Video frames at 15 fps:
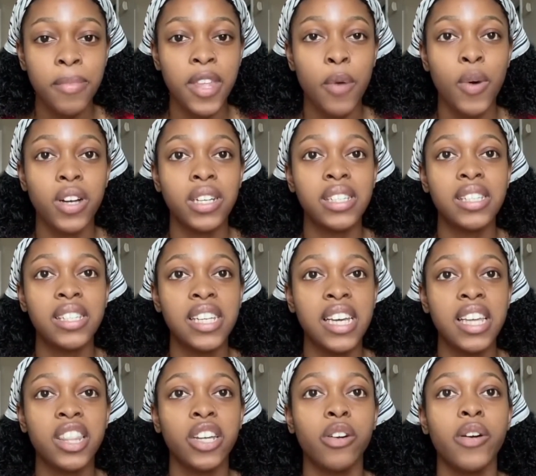They want to
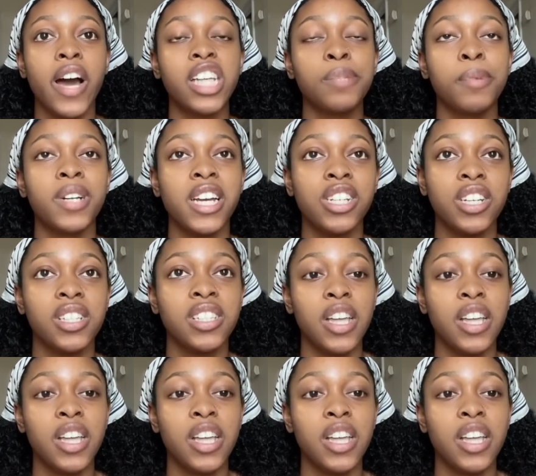see thorough explanations.